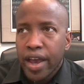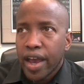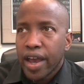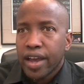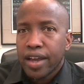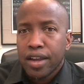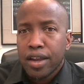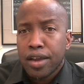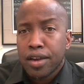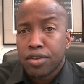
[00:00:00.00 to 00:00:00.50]

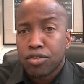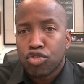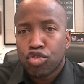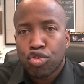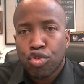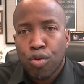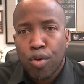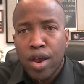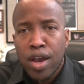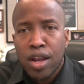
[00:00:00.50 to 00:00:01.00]
and
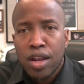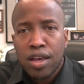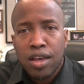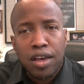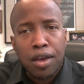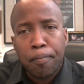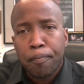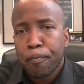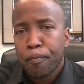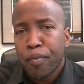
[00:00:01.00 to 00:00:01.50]

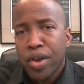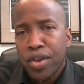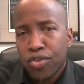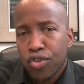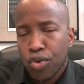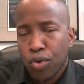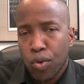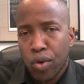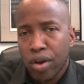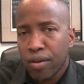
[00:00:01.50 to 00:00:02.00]
training and
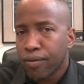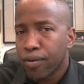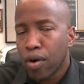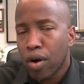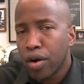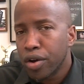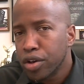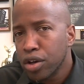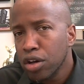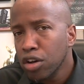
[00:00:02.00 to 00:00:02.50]
mentoring for
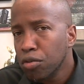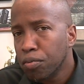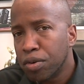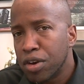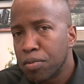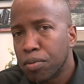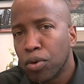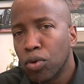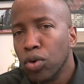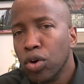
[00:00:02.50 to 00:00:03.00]
our young
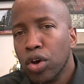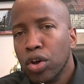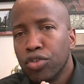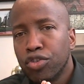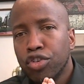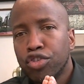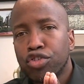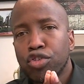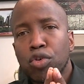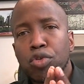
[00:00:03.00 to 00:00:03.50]
people
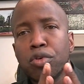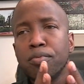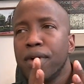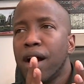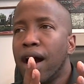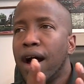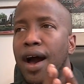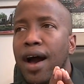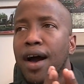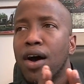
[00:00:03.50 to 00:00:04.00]
to show them
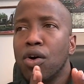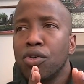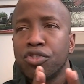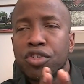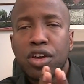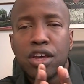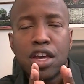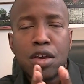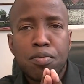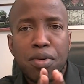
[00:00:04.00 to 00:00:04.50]
how
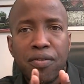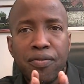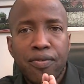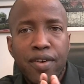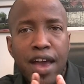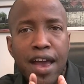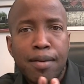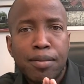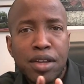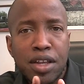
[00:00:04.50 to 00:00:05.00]
to keep a
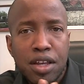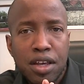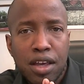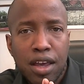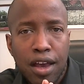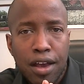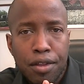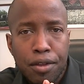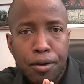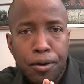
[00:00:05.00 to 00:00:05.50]
family
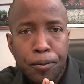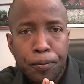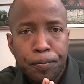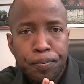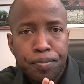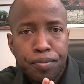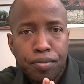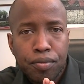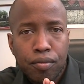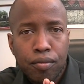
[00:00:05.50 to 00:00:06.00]
together
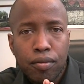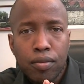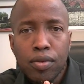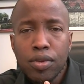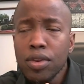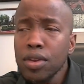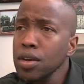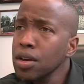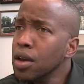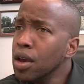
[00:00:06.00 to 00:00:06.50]

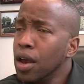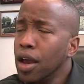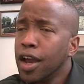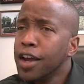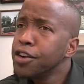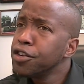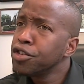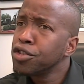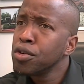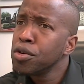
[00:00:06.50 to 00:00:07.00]

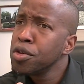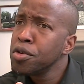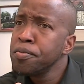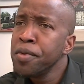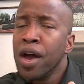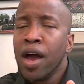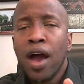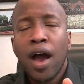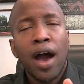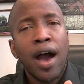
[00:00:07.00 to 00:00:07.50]
and to show
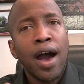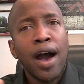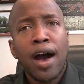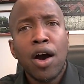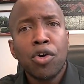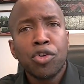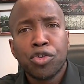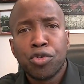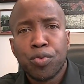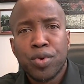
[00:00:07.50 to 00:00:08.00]
them
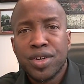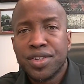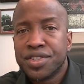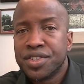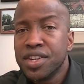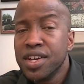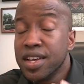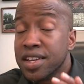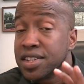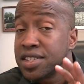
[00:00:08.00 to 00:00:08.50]
how to
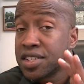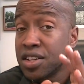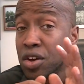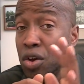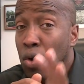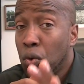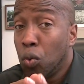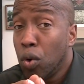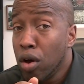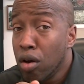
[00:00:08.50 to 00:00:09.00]
resist
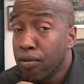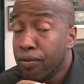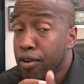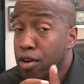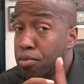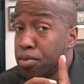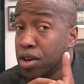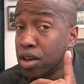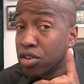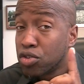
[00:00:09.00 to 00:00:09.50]

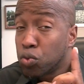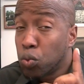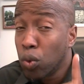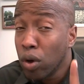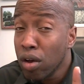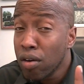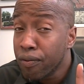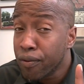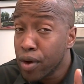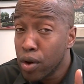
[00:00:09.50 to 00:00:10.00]
welfare, because
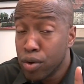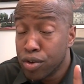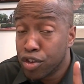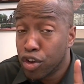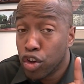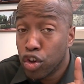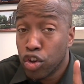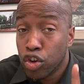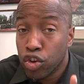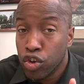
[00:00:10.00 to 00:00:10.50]
welfare is
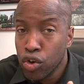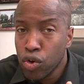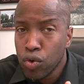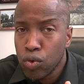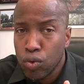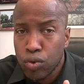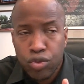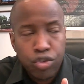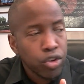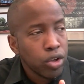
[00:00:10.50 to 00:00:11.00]
a
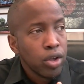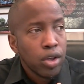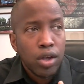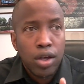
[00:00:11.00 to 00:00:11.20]
huge